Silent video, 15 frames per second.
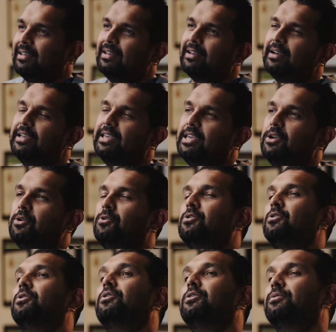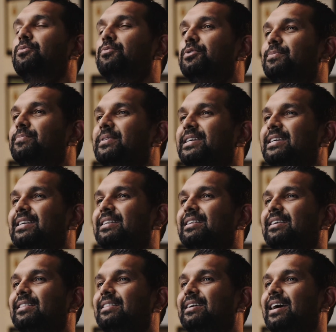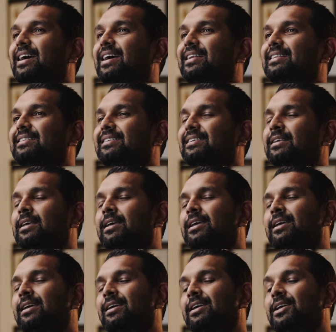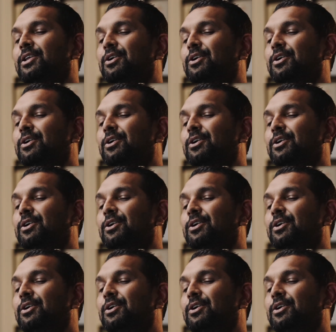A cure would mean that, you